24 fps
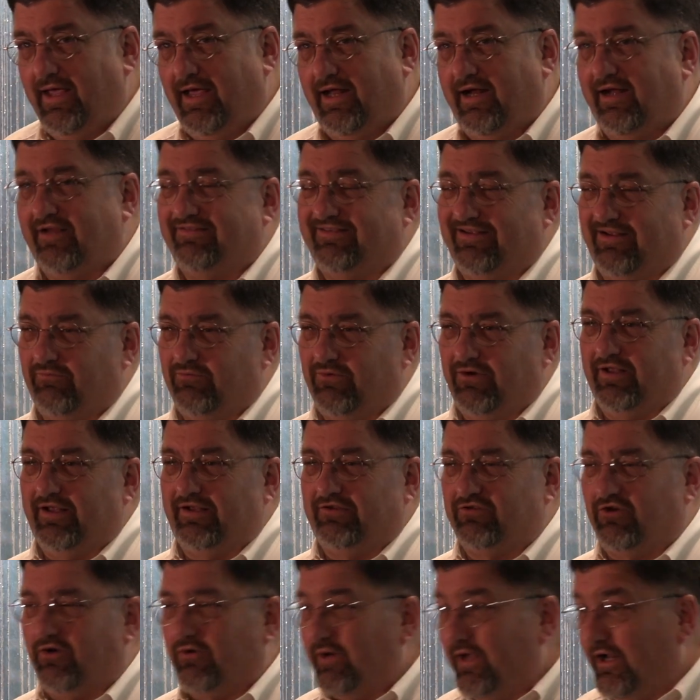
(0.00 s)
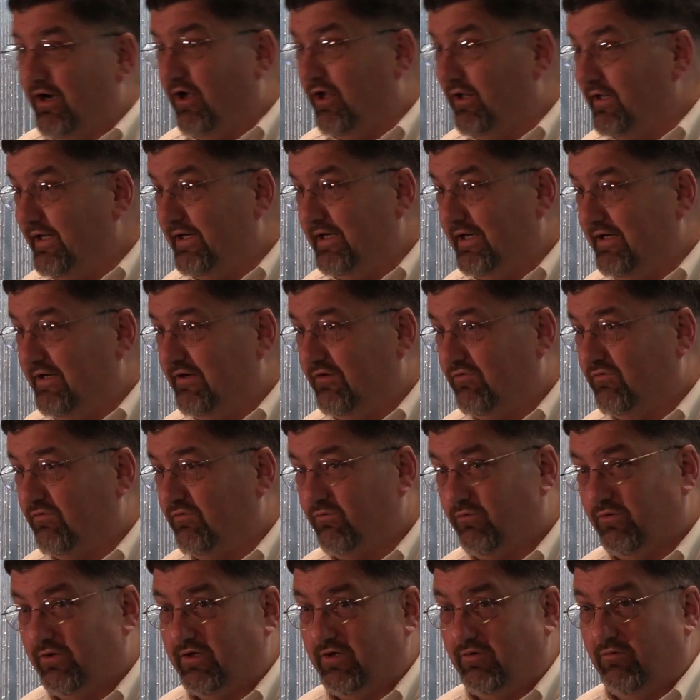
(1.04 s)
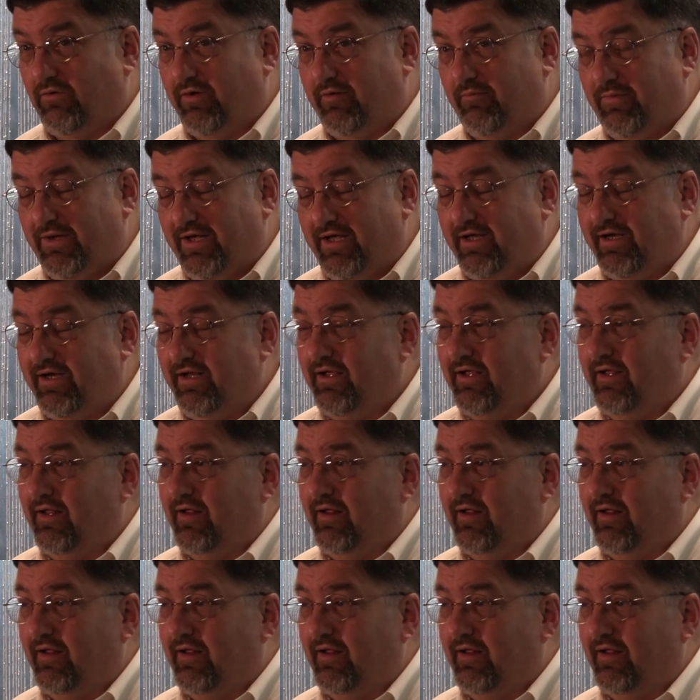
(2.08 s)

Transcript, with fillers: And I said, well, that's all right. All I need is really 1 bed.